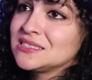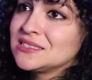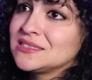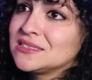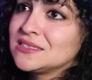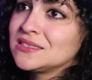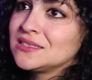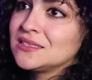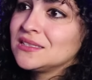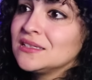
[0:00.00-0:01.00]
Archie.
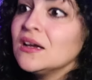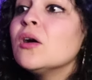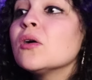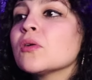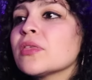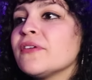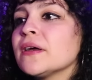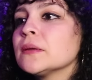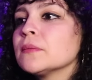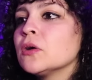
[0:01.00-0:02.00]
Oh, they
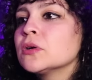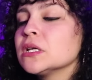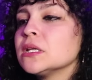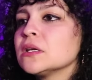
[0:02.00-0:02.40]
found him. Oh, good.